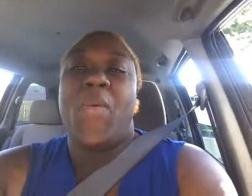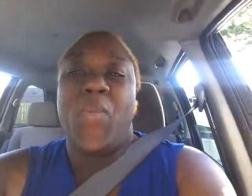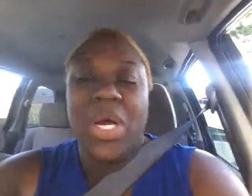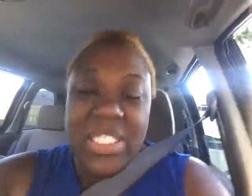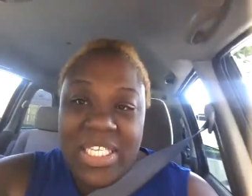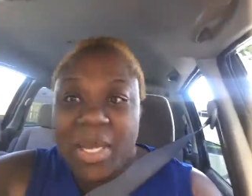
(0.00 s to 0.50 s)

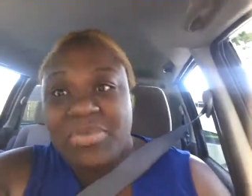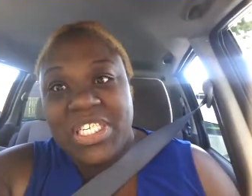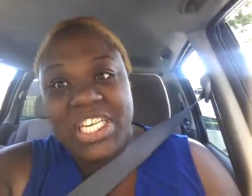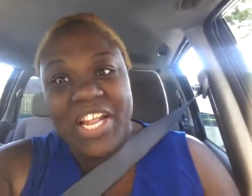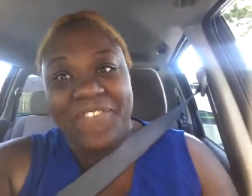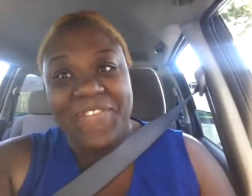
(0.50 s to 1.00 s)
What's up,
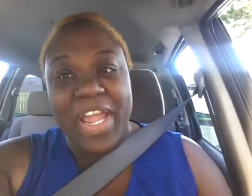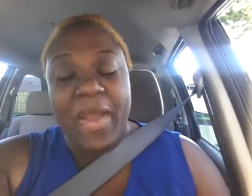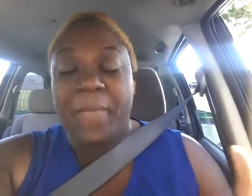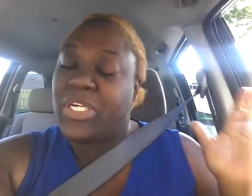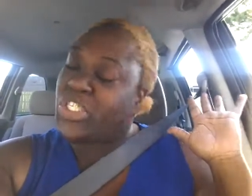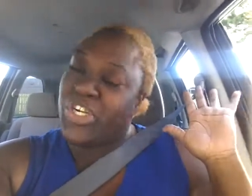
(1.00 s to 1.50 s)
Gita
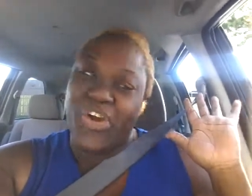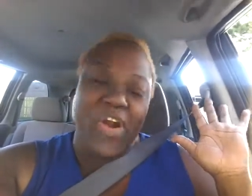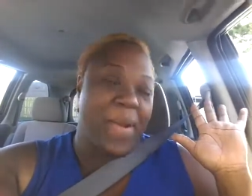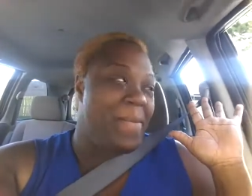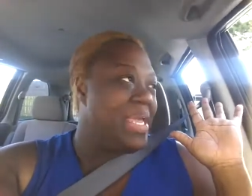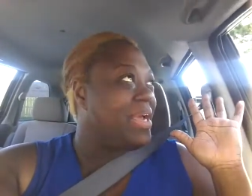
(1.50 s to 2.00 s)
fam? It's your
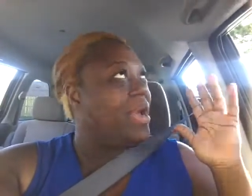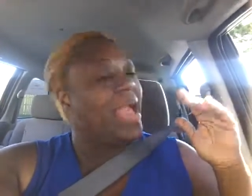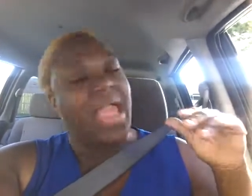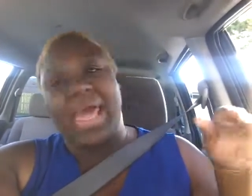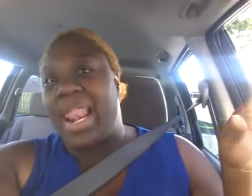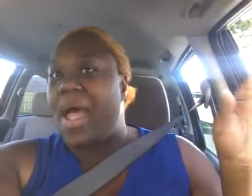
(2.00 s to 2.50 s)
girl Mika,
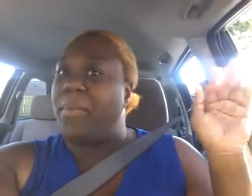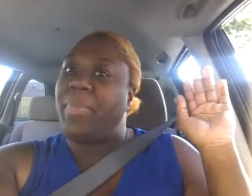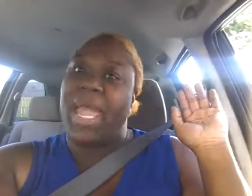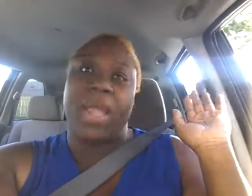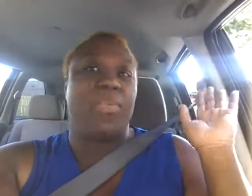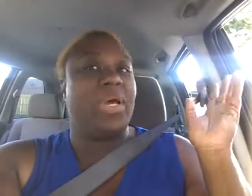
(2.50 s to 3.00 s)
and I'm
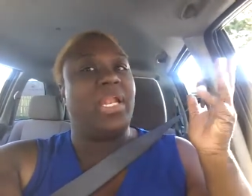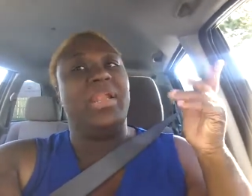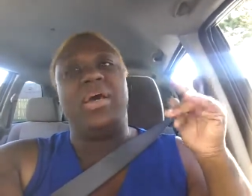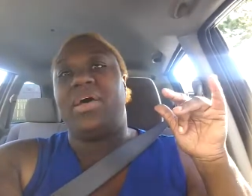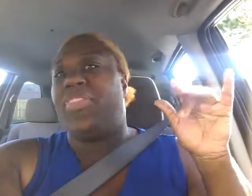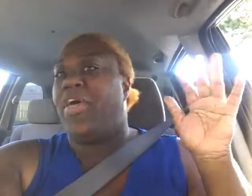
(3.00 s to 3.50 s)
back with
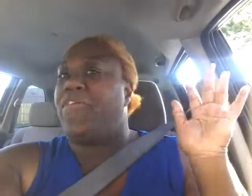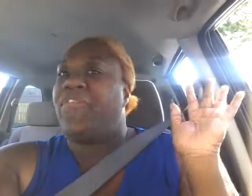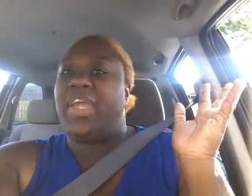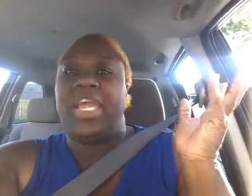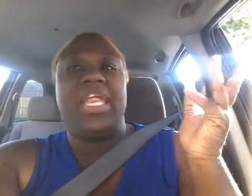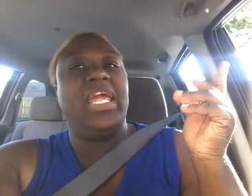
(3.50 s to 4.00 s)
another
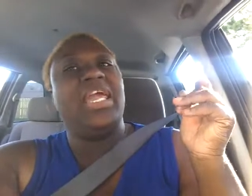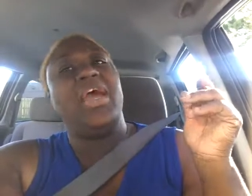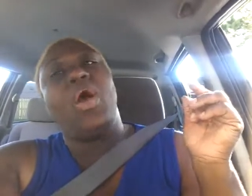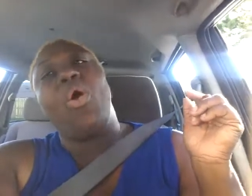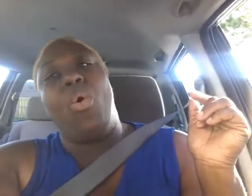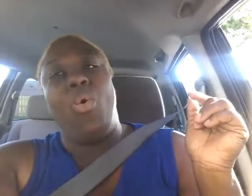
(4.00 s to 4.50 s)

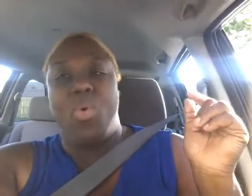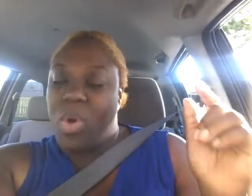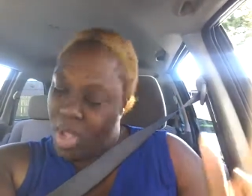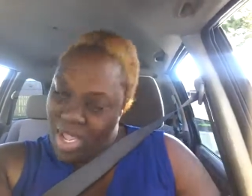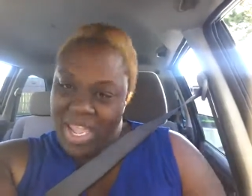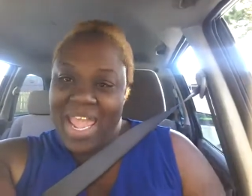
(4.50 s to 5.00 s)
video.
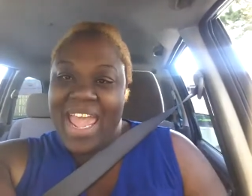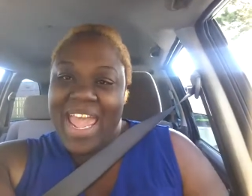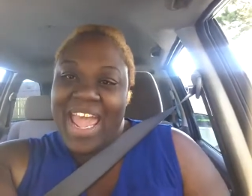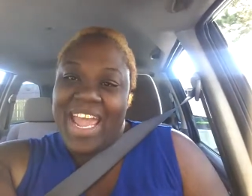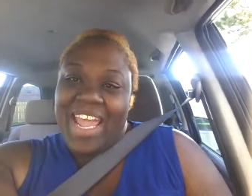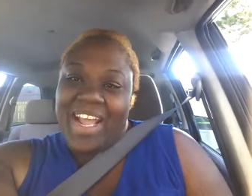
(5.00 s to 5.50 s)

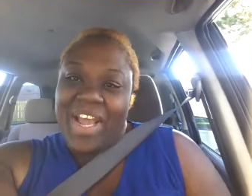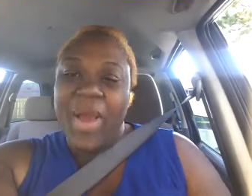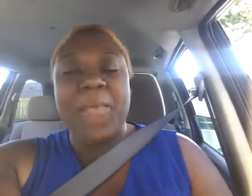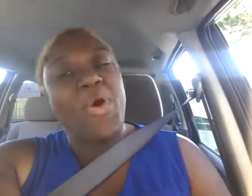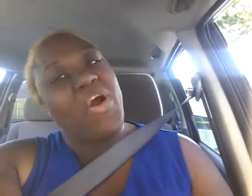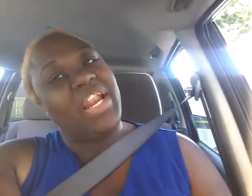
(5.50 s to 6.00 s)

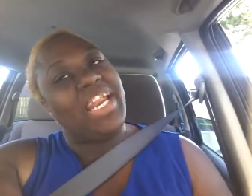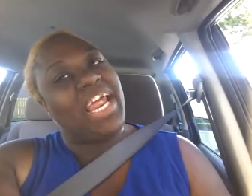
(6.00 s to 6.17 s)
Good morning,